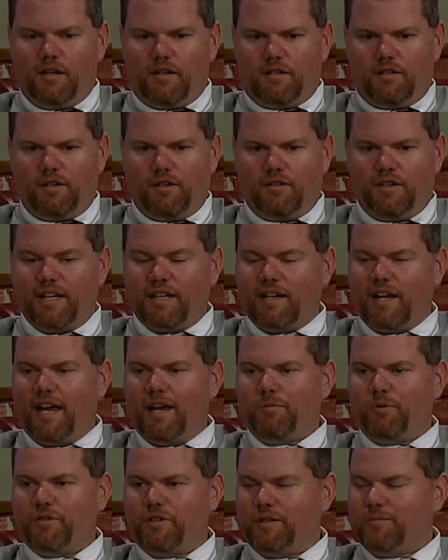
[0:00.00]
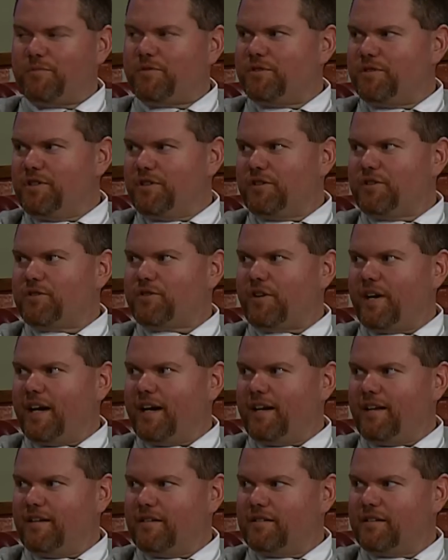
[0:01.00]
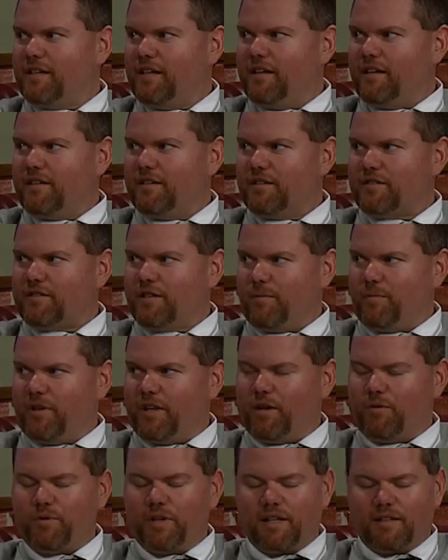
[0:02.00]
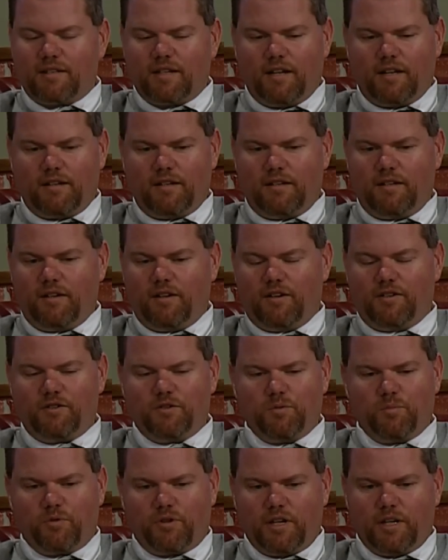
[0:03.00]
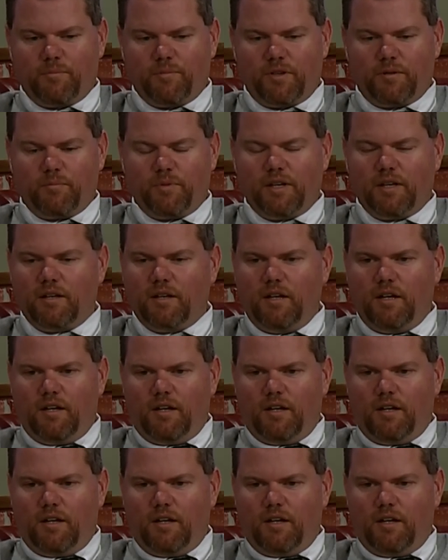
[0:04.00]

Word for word: you know, enabled them through your training this summer that we attended there in New Bremen. But